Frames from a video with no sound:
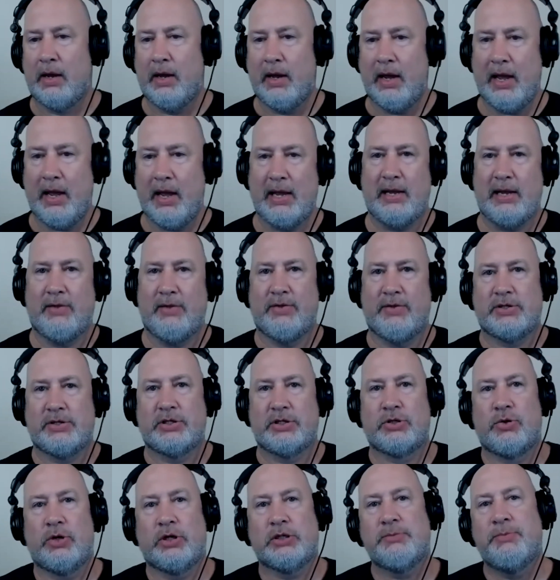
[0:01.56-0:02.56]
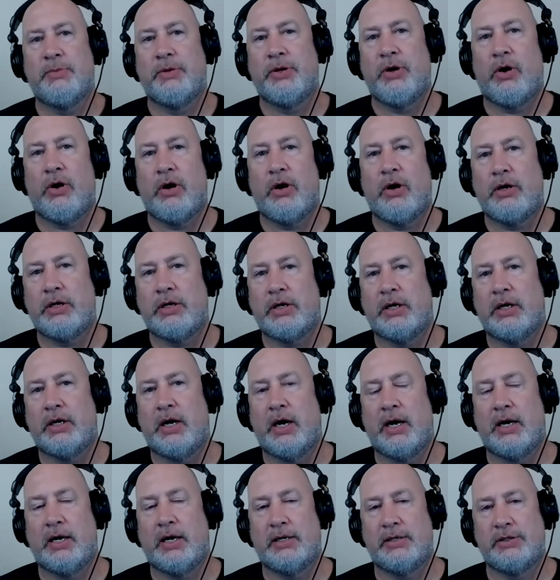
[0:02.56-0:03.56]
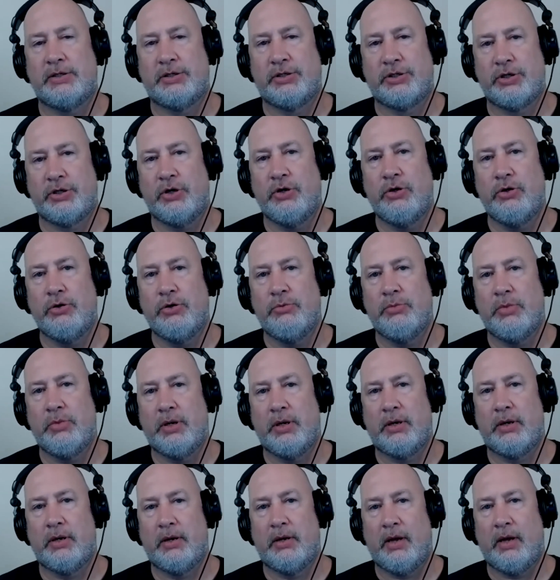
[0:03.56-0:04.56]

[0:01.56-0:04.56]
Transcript: Hey, this is Chris Menard. Zoom